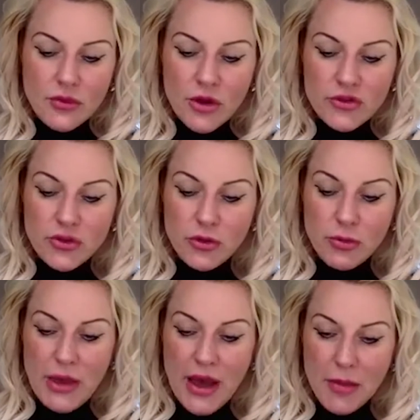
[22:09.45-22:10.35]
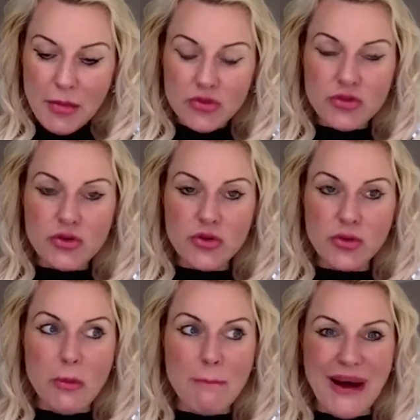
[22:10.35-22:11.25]
To be able to
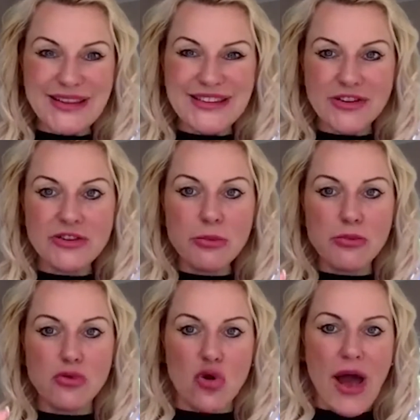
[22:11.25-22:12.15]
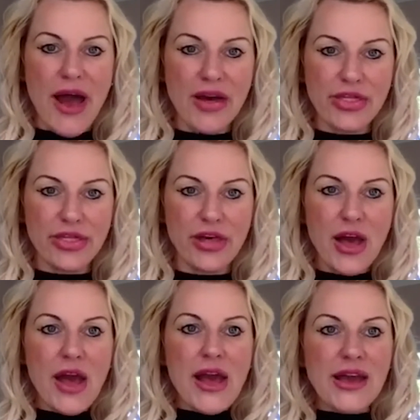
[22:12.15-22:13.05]
master the breath
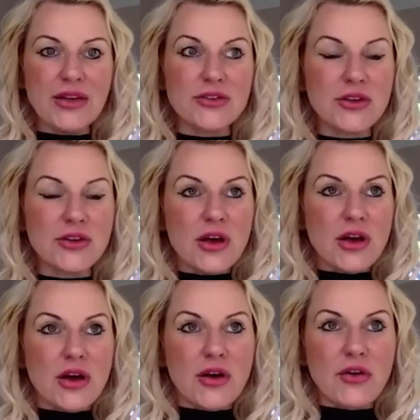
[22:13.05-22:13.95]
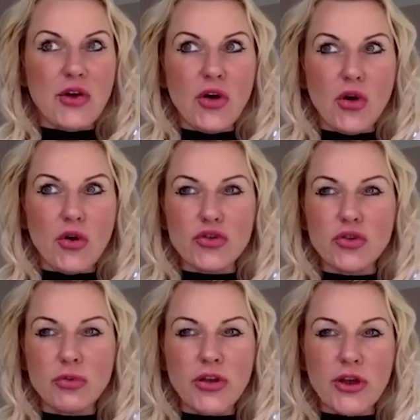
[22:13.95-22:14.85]
is
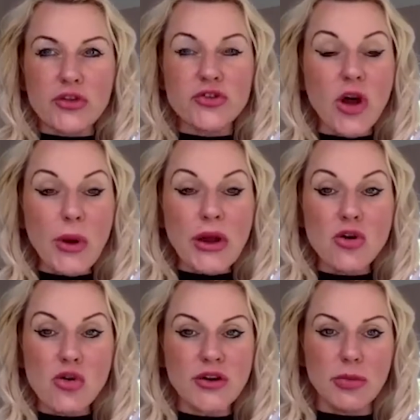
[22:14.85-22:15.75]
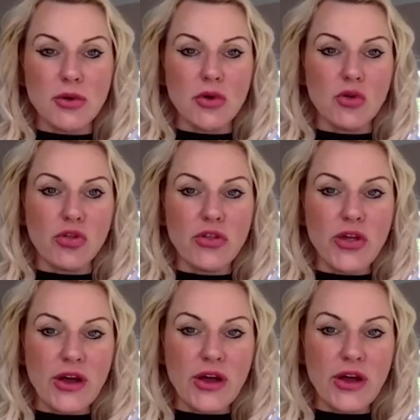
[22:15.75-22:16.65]
something so incredible that
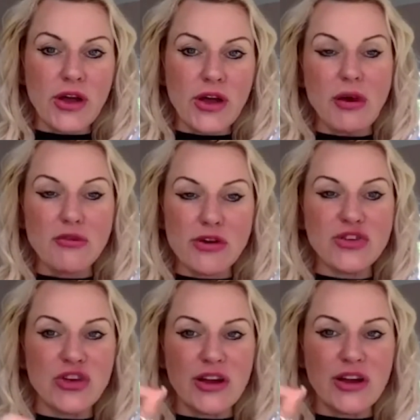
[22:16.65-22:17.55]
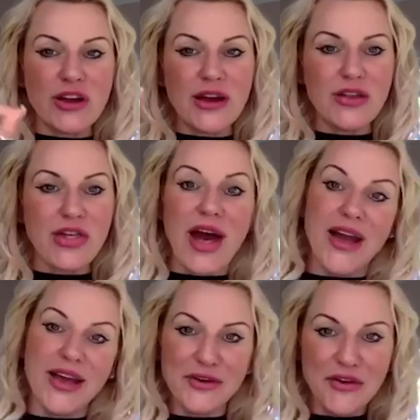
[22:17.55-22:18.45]
they talked about reaching it.
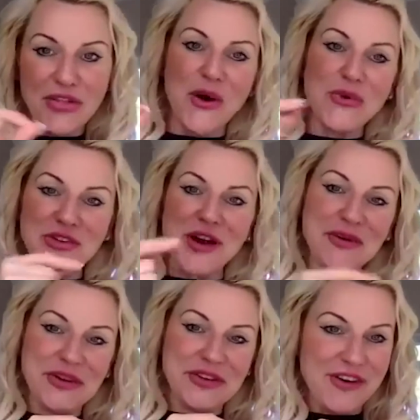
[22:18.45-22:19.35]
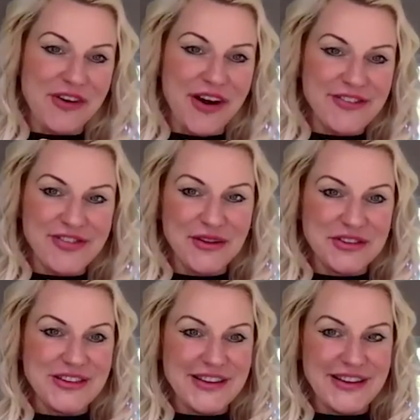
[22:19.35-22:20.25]
The old yogis 5,000
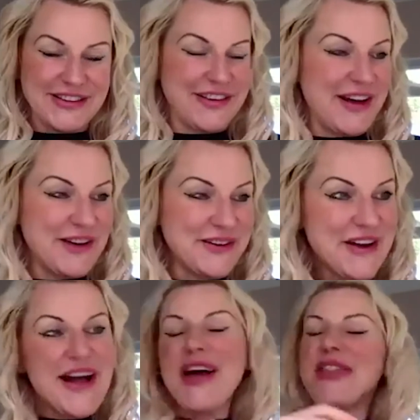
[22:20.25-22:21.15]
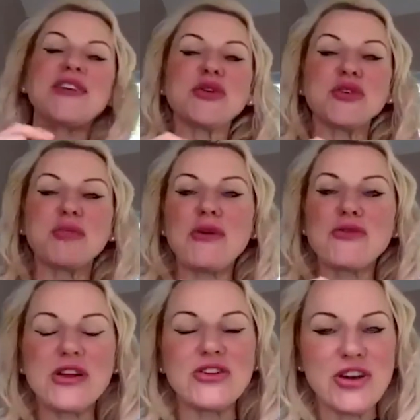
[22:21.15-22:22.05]
years ago, they talked about
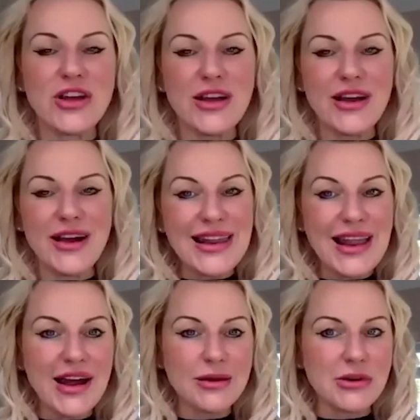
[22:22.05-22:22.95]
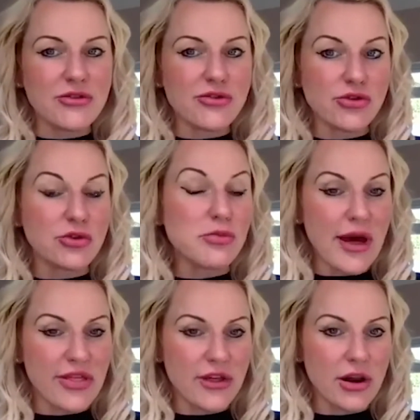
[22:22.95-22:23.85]
reaching alignment through
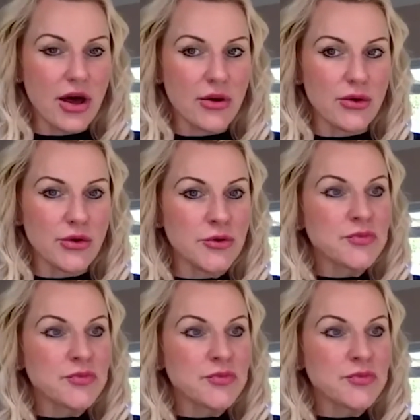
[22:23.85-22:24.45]
breath alone.